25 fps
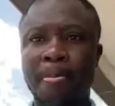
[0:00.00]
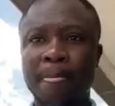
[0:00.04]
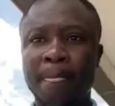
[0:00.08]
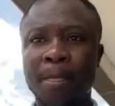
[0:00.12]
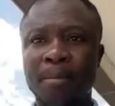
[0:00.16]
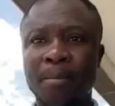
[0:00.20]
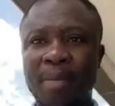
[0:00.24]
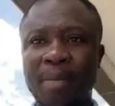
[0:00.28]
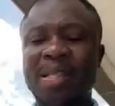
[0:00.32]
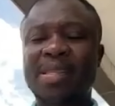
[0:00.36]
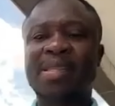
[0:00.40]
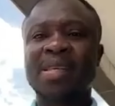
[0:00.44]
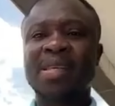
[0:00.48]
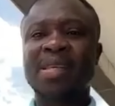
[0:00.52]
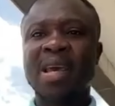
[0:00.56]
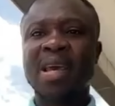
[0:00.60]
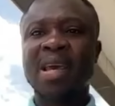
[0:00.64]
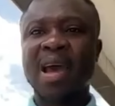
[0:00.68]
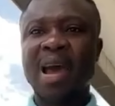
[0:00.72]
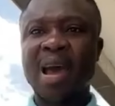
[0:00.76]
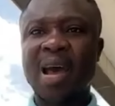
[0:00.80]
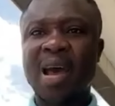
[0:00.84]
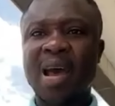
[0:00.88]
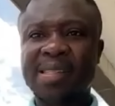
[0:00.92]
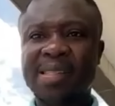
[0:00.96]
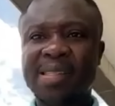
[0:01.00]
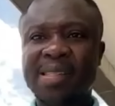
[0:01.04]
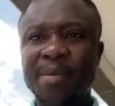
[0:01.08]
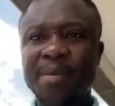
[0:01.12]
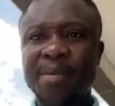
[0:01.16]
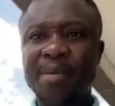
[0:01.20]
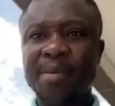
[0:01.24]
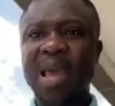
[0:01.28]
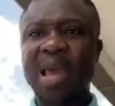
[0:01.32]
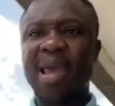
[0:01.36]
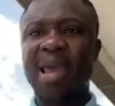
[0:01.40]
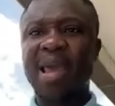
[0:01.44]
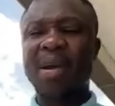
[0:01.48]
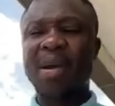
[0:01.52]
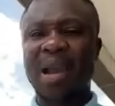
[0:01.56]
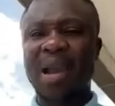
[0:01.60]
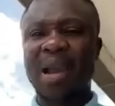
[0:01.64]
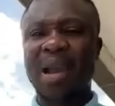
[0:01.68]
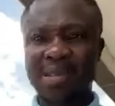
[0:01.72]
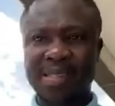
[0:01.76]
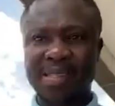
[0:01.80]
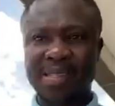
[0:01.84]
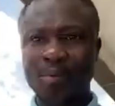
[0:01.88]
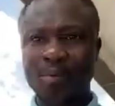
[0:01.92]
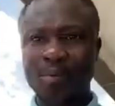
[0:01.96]
but say, dear, I
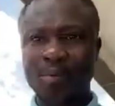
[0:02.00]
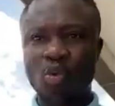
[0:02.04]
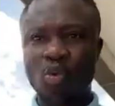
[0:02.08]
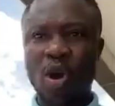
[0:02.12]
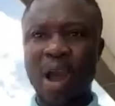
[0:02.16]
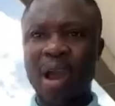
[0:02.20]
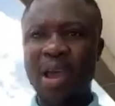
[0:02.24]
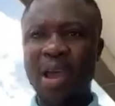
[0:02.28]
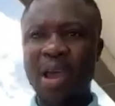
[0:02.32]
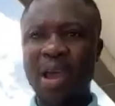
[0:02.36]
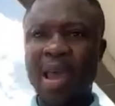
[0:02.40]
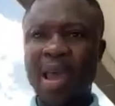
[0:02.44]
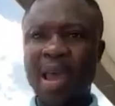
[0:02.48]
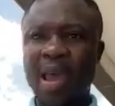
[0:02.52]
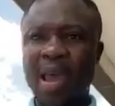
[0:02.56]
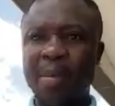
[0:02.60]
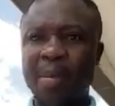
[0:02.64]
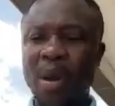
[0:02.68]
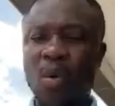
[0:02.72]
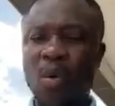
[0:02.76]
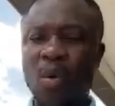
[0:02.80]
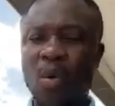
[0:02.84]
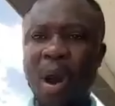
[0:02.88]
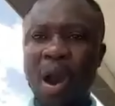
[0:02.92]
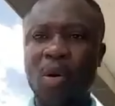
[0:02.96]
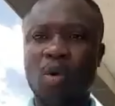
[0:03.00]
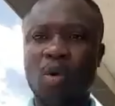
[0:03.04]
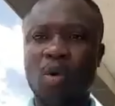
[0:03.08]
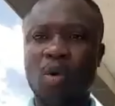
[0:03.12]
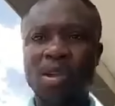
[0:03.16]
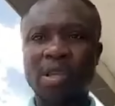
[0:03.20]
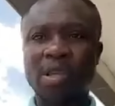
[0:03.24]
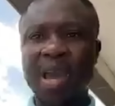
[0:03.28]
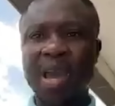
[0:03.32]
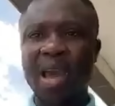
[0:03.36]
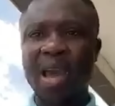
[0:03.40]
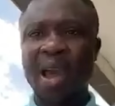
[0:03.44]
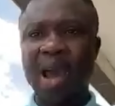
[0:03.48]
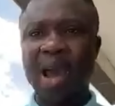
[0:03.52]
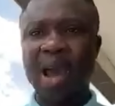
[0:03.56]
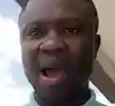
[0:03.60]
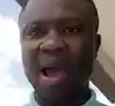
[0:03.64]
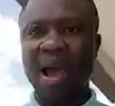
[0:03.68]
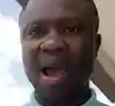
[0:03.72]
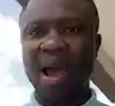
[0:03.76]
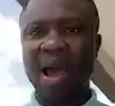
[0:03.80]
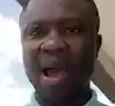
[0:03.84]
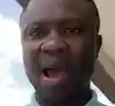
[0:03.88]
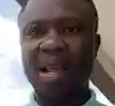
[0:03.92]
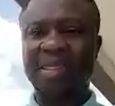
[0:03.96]
beckon someone, a beckon, yeah,
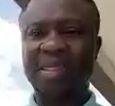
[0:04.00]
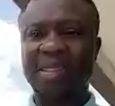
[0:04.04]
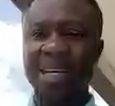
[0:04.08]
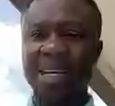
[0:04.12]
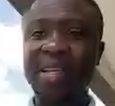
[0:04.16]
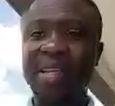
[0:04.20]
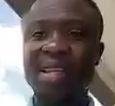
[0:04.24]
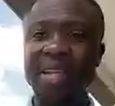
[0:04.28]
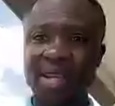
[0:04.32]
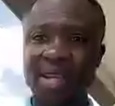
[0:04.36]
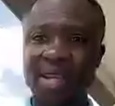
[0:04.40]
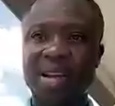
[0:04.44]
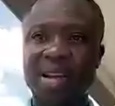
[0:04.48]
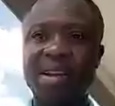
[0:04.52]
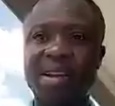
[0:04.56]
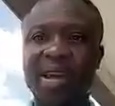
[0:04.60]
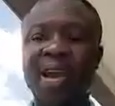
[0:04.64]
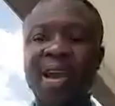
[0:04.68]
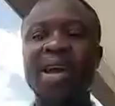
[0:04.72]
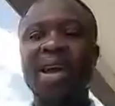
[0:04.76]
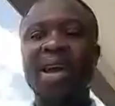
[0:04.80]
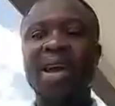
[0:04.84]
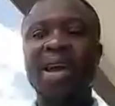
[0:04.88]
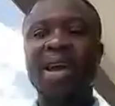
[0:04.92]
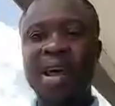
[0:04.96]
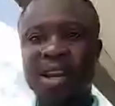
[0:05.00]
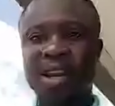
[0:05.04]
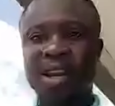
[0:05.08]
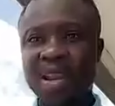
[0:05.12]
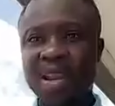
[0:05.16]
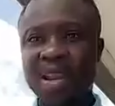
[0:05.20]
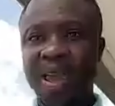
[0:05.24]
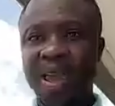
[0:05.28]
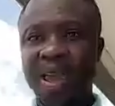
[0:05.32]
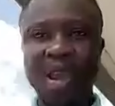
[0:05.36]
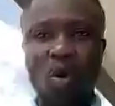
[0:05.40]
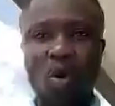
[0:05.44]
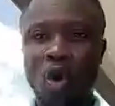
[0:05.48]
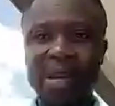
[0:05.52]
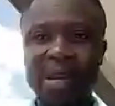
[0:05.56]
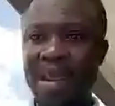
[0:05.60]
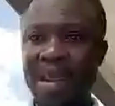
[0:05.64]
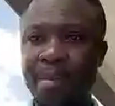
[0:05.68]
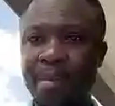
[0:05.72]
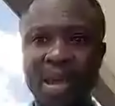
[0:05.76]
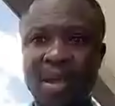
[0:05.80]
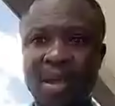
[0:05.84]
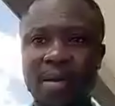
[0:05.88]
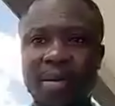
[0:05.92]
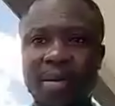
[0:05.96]
at any dinner, and a day a
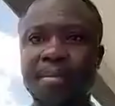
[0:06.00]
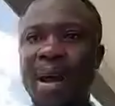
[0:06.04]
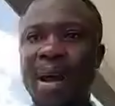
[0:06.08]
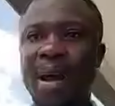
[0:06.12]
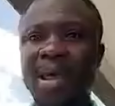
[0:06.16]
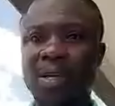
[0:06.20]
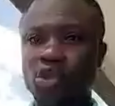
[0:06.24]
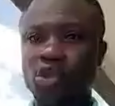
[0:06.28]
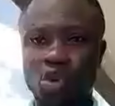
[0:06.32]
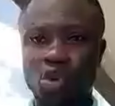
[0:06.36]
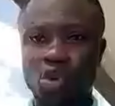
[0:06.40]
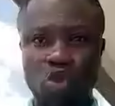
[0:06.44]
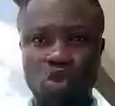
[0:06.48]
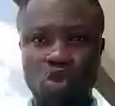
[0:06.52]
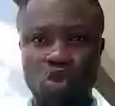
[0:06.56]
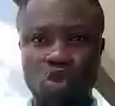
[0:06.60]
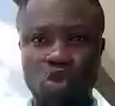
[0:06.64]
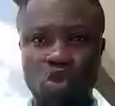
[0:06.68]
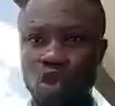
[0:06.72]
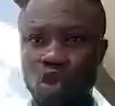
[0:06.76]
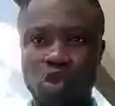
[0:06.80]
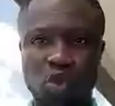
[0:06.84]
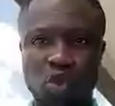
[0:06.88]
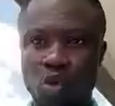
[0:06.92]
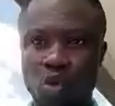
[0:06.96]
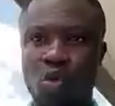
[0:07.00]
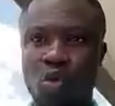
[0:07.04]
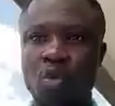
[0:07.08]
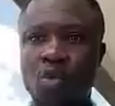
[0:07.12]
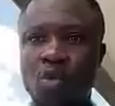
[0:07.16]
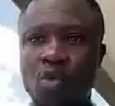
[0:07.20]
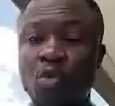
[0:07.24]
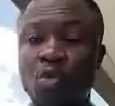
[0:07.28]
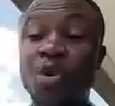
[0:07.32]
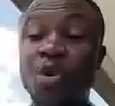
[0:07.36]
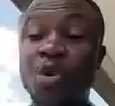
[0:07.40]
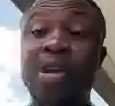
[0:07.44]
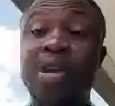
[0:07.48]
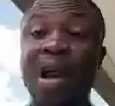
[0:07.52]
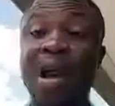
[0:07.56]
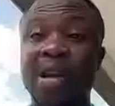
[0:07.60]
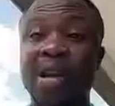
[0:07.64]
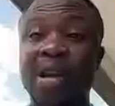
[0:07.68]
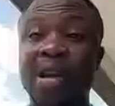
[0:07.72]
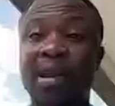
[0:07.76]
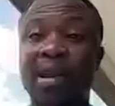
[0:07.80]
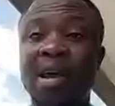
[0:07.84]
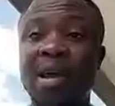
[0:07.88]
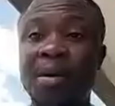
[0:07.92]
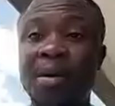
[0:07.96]
condemning. My answer is also, we
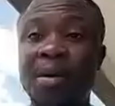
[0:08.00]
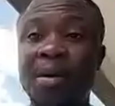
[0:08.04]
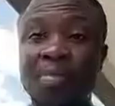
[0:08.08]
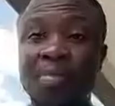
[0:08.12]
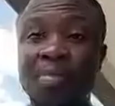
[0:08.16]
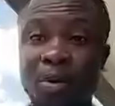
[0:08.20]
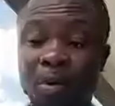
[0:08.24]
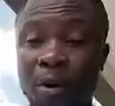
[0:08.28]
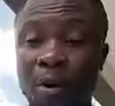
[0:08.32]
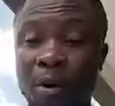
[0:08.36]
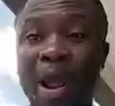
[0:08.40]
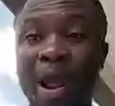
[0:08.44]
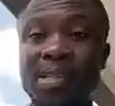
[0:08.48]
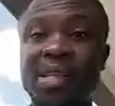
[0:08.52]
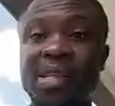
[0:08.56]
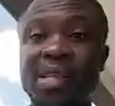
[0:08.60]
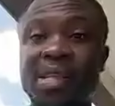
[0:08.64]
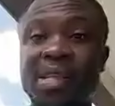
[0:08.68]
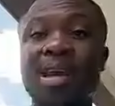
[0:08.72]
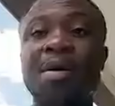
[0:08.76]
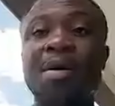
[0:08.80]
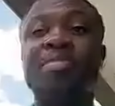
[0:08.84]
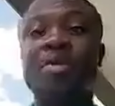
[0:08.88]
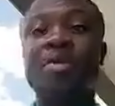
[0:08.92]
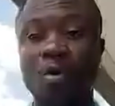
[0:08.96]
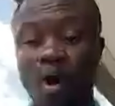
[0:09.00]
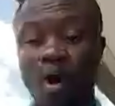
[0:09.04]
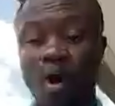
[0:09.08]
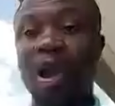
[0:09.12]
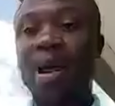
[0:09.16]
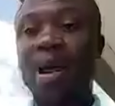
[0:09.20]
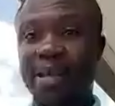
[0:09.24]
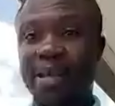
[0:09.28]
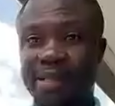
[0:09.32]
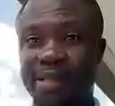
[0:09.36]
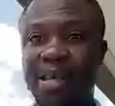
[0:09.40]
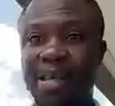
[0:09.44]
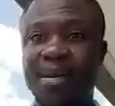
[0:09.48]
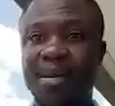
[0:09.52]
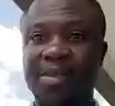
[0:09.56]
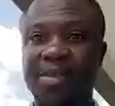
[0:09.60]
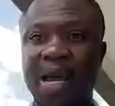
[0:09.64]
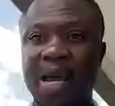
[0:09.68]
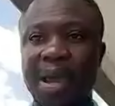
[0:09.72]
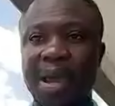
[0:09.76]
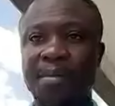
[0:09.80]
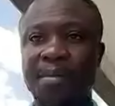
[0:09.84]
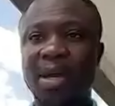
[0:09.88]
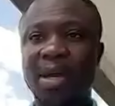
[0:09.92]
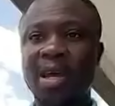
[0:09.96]
can be right and be wrong at the same
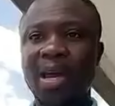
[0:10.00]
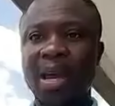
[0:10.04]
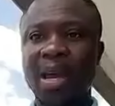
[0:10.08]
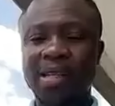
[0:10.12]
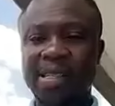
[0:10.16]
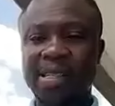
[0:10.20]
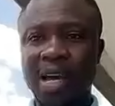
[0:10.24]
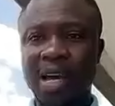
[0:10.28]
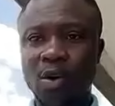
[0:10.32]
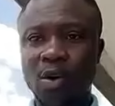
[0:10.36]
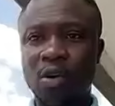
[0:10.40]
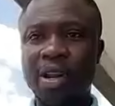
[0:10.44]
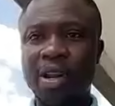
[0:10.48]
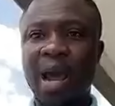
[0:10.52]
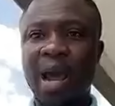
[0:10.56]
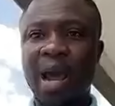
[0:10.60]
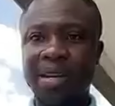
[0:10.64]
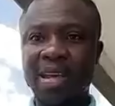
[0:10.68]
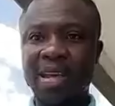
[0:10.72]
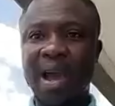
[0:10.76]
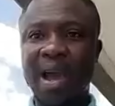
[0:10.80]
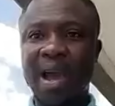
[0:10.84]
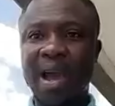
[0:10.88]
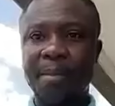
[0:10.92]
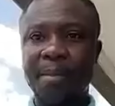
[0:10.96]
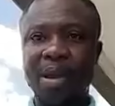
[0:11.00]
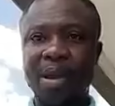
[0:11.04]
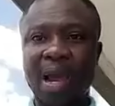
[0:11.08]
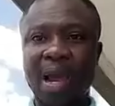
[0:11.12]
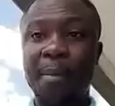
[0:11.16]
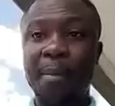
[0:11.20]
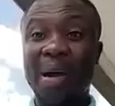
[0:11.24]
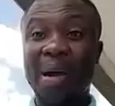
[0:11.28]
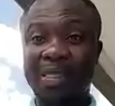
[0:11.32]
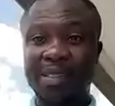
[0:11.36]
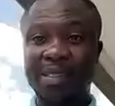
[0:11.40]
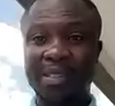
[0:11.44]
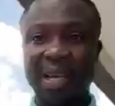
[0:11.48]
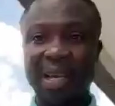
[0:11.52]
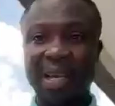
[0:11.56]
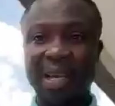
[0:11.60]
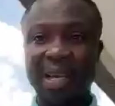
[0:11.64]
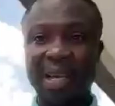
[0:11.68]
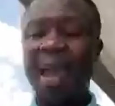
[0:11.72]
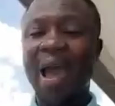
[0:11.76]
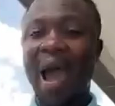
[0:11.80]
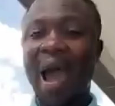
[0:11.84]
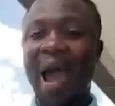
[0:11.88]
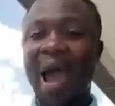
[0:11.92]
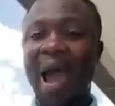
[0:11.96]
time, and say, no, near dear, make a bad
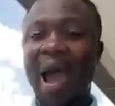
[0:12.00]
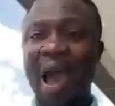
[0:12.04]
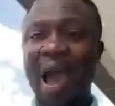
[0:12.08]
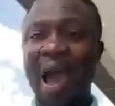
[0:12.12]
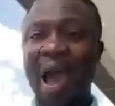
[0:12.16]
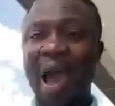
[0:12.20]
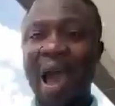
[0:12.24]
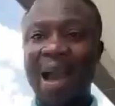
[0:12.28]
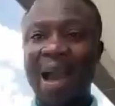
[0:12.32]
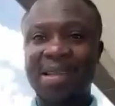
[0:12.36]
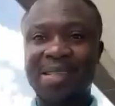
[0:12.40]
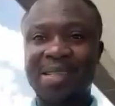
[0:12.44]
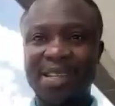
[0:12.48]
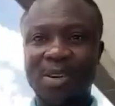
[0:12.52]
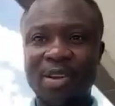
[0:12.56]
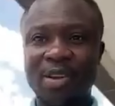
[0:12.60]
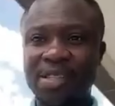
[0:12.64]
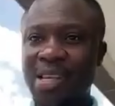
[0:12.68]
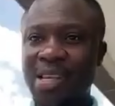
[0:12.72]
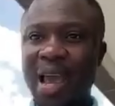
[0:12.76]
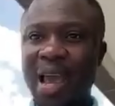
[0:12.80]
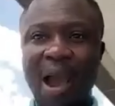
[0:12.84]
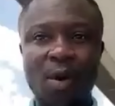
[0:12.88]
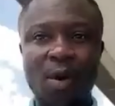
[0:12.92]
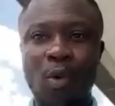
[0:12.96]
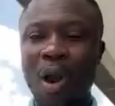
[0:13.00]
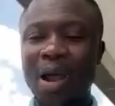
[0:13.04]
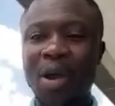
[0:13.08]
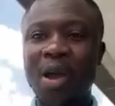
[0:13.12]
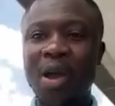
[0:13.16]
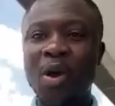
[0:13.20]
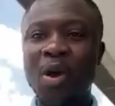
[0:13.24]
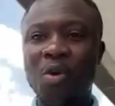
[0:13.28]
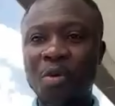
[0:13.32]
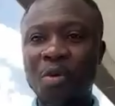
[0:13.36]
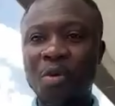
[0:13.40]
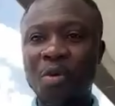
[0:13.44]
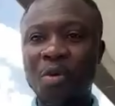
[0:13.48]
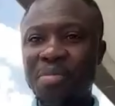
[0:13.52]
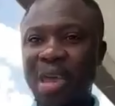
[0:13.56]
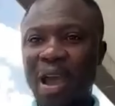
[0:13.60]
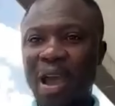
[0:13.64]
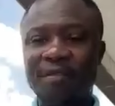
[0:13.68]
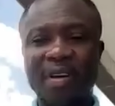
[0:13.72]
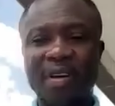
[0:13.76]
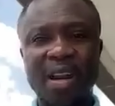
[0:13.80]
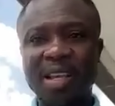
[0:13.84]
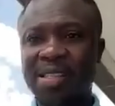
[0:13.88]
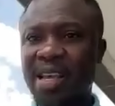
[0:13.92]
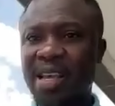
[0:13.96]
say, act, and I say, aqua. Be a
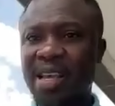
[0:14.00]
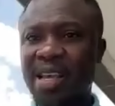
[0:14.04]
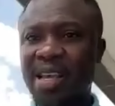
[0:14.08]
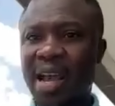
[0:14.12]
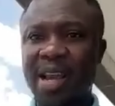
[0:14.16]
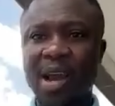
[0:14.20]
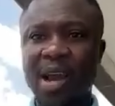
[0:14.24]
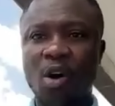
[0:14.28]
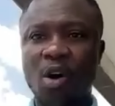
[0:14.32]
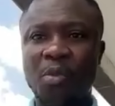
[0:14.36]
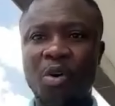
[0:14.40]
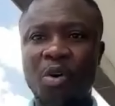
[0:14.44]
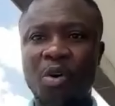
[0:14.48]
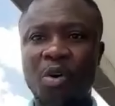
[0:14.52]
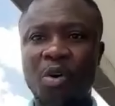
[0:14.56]
finance and come,